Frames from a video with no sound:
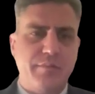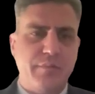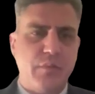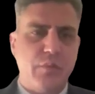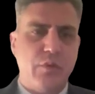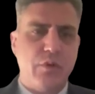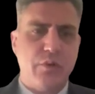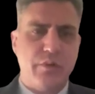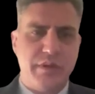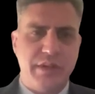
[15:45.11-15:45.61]

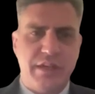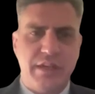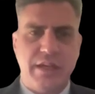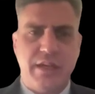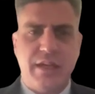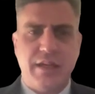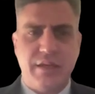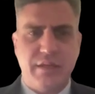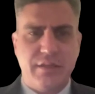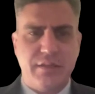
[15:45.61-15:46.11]
where we could
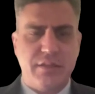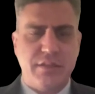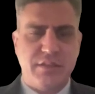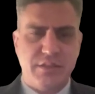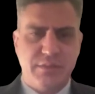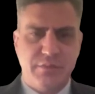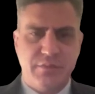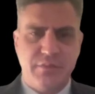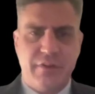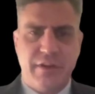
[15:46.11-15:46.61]
get into
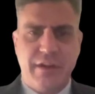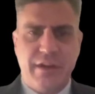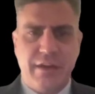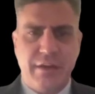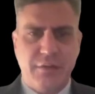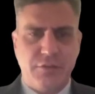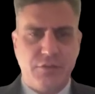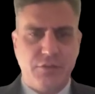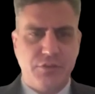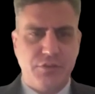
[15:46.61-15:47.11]
some
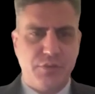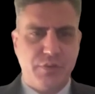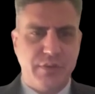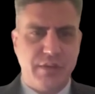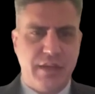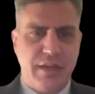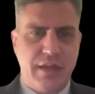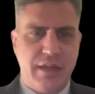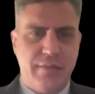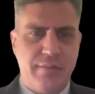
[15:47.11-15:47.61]
financials
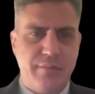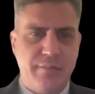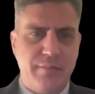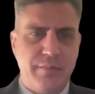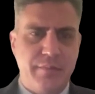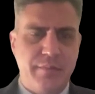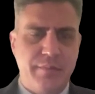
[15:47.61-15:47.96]
with that.